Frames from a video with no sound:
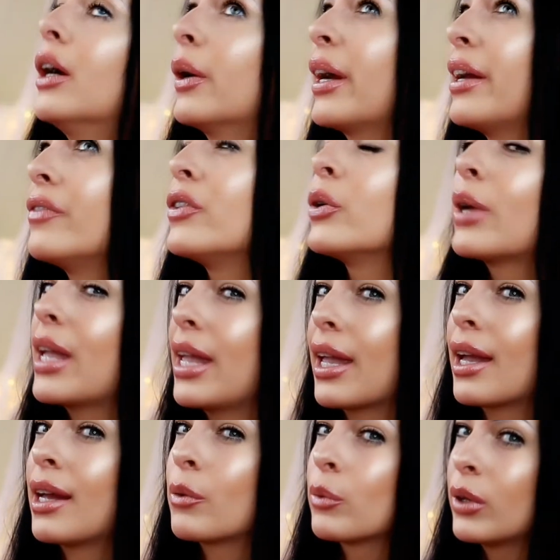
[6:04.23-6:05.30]
Okay, if you
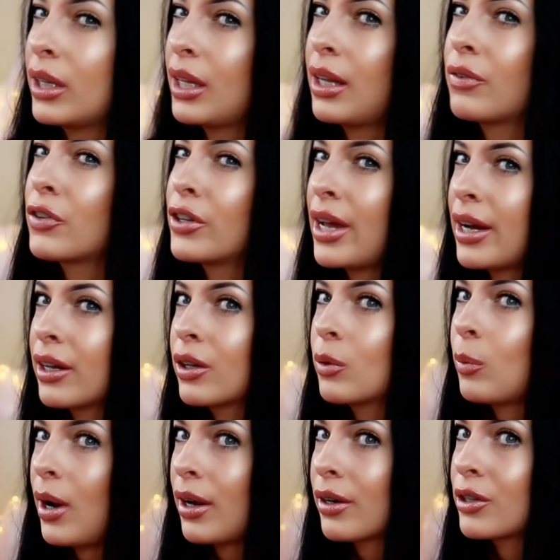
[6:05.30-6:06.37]
can't really, if you're not a
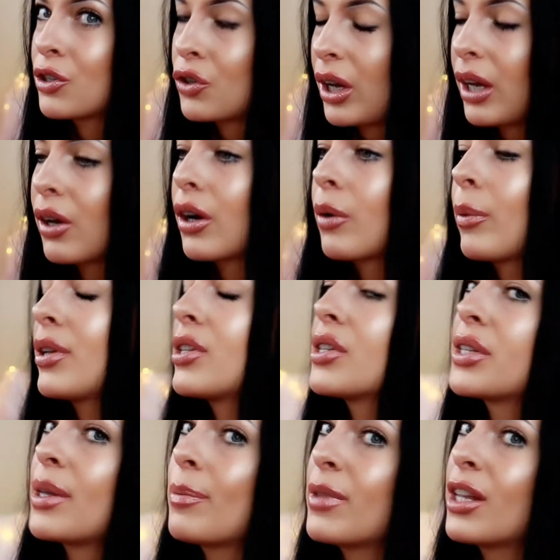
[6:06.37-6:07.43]
good water drinker, which
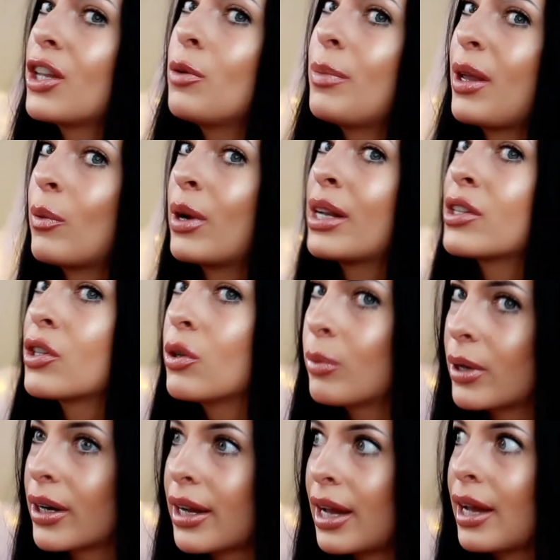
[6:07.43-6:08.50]
is something you may want to
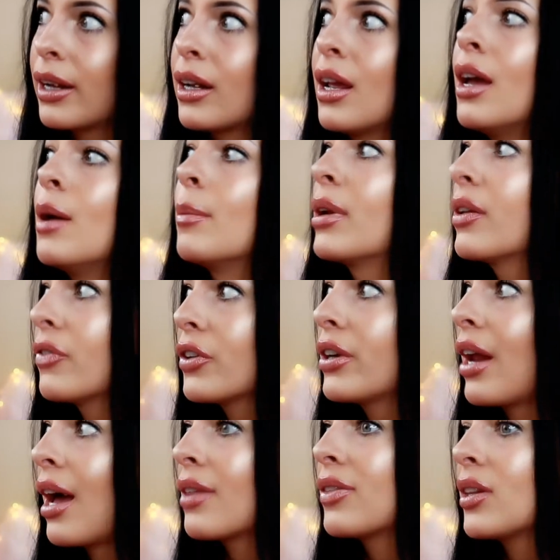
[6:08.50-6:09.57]
work on, but if
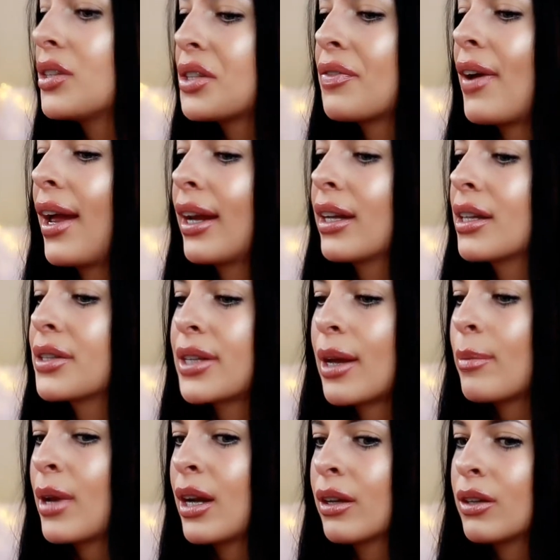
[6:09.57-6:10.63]
you're not, that's fine, because
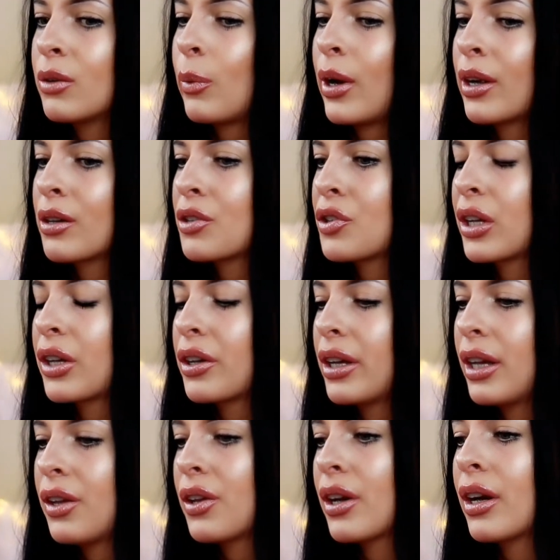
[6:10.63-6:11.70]
I'm not a good water drinker
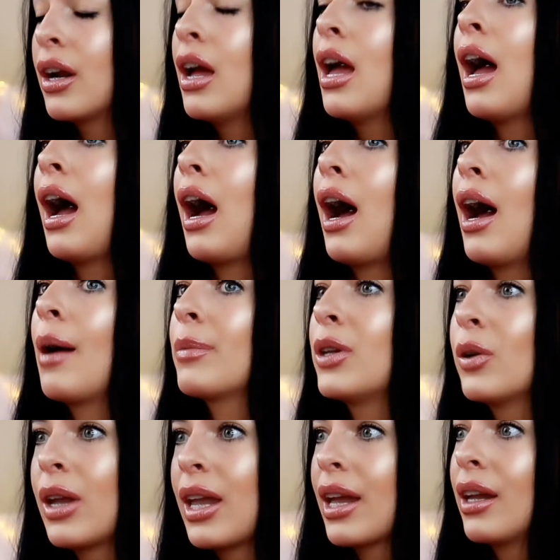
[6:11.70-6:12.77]
either.
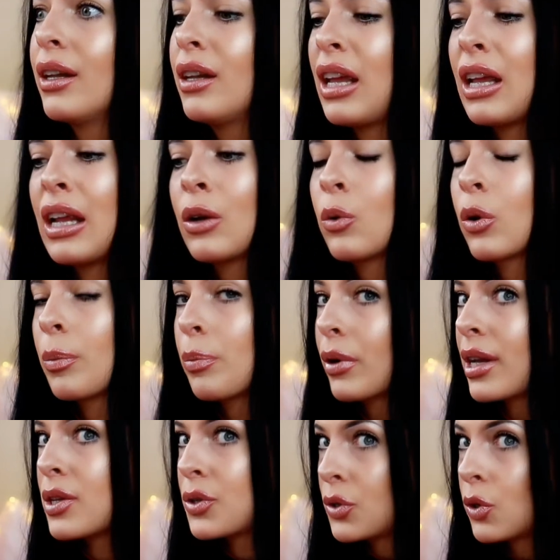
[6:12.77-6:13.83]
You can
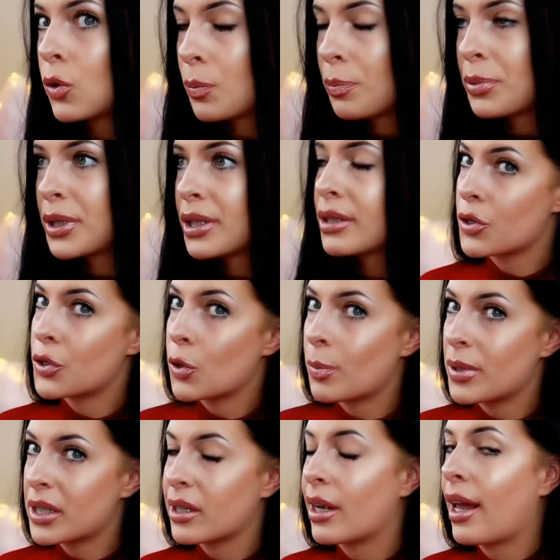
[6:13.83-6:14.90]
incorporate soups. Your
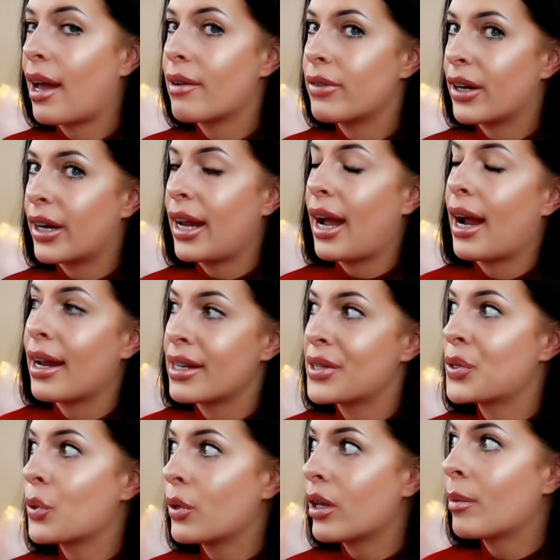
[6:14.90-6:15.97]
soup is gonna have very high
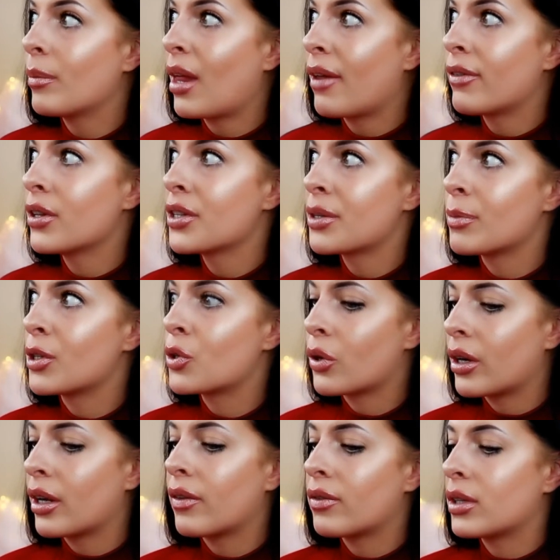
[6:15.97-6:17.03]
sodium levels
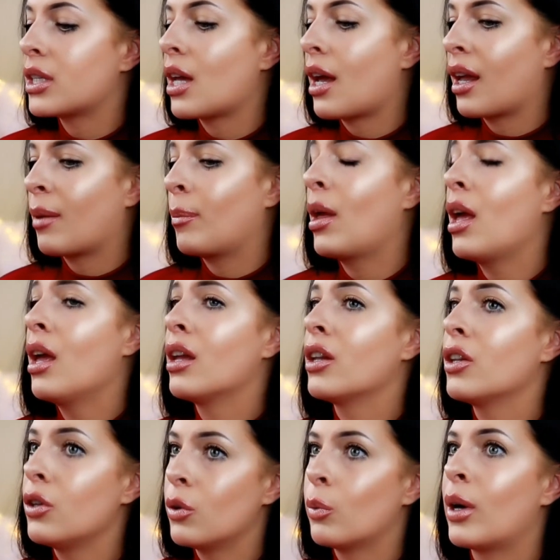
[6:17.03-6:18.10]
majority of the time.
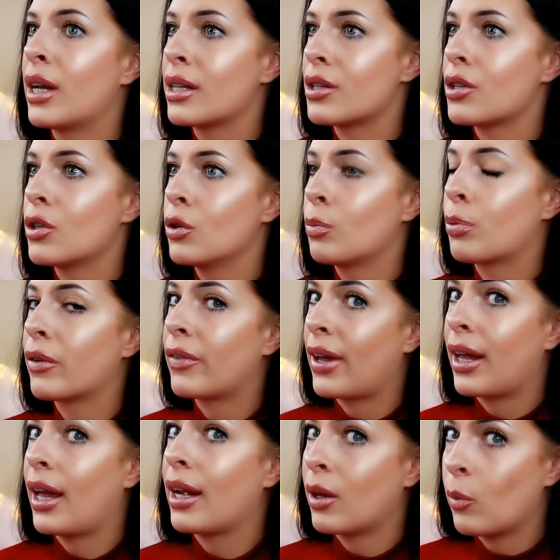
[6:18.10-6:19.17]
You want to
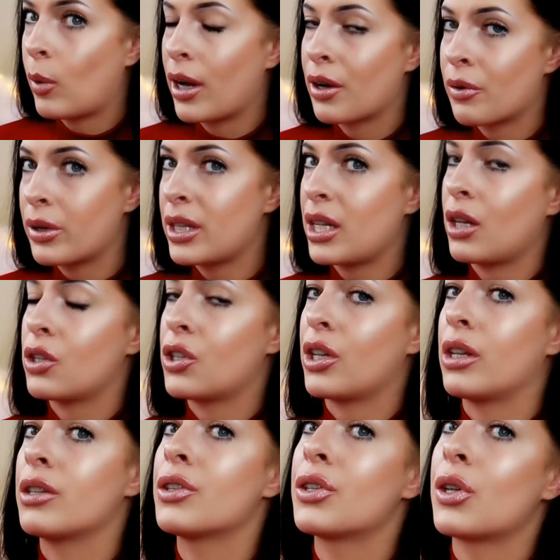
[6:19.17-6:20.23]
prevent any water
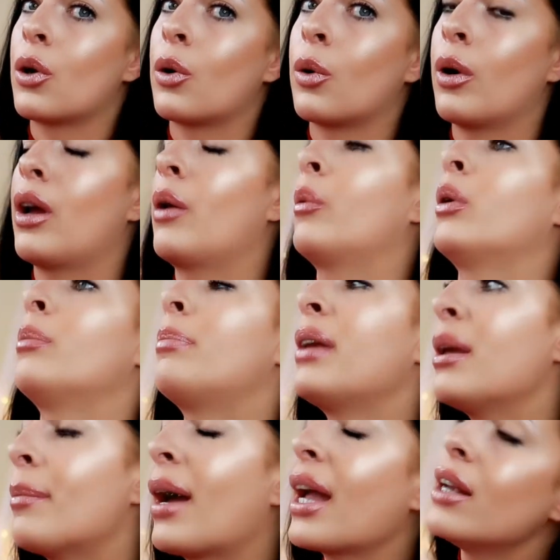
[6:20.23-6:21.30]
retention, so it would
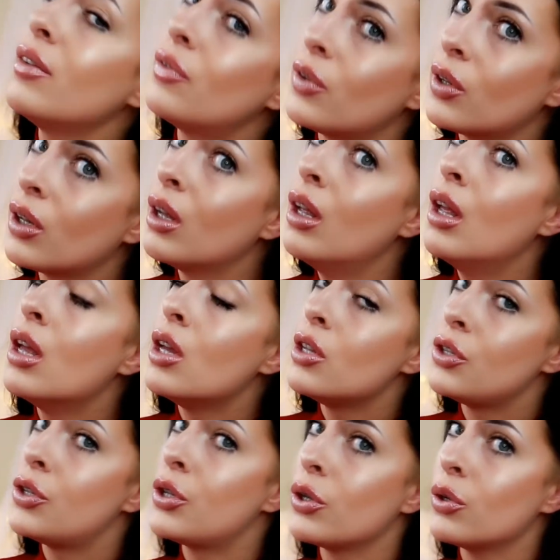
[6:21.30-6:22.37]
be mindful
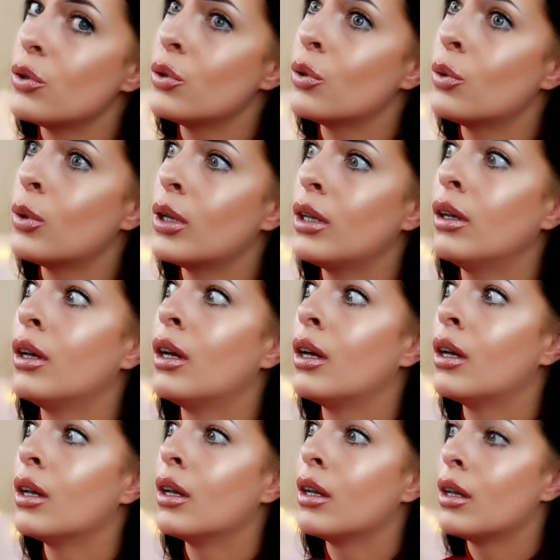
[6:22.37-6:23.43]
to
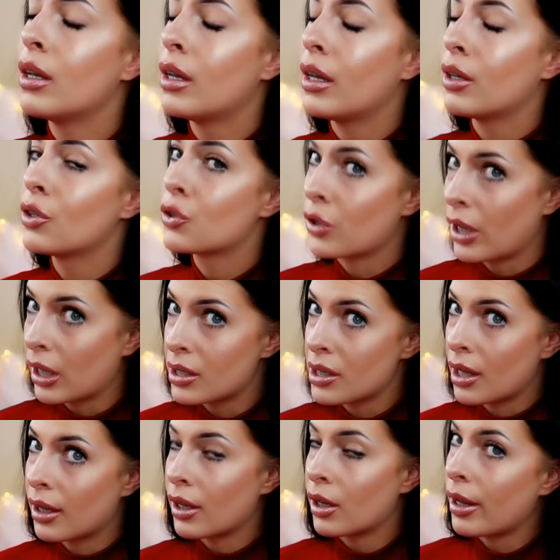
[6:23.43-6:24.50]
drink
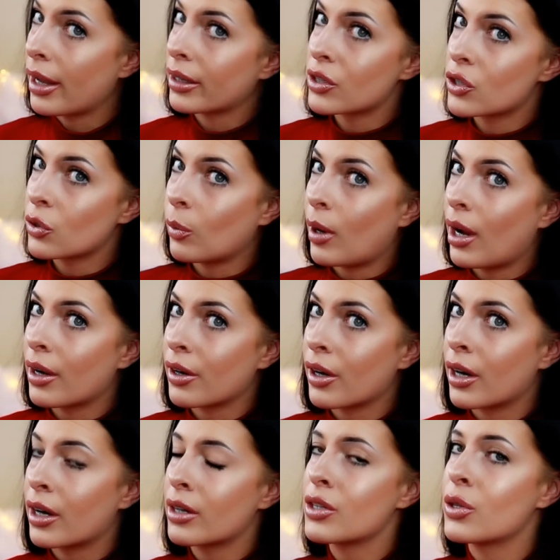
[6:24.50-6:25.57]
a little extra
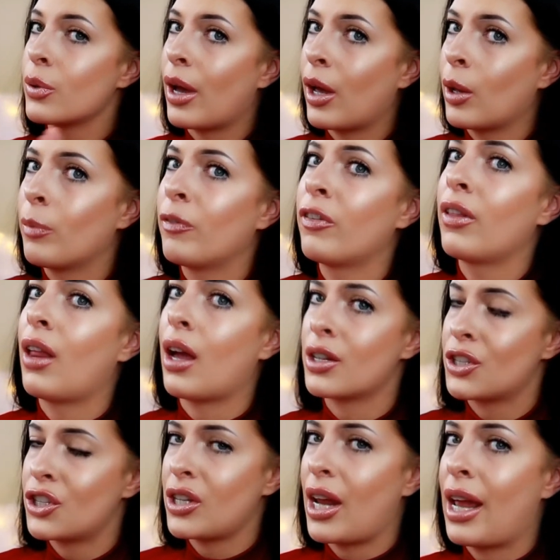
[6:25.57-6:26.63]
water to help
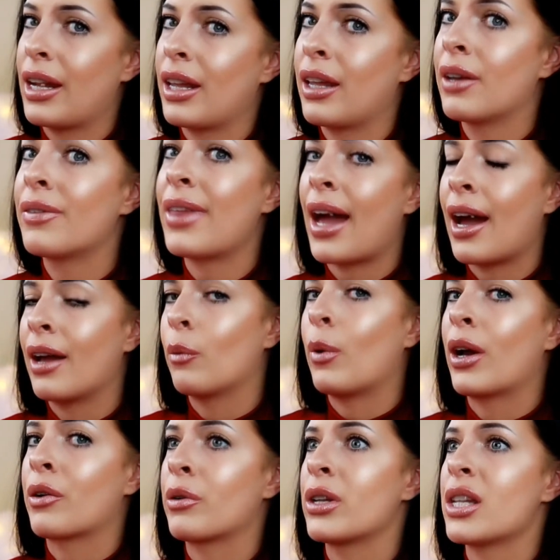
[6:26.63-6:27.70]
flush any of that
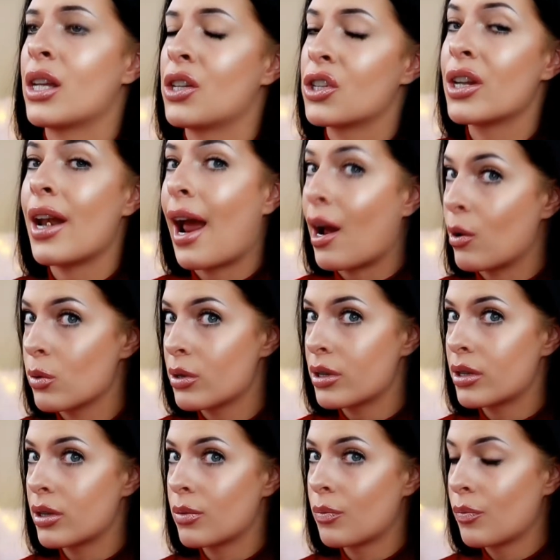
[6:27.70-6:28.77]
water retention
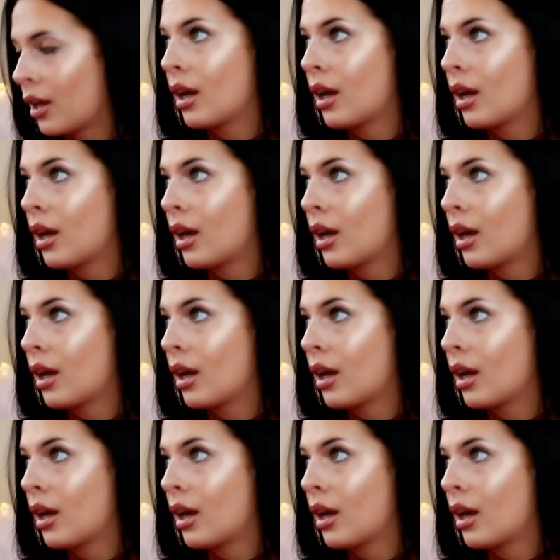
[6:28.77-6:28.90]
out.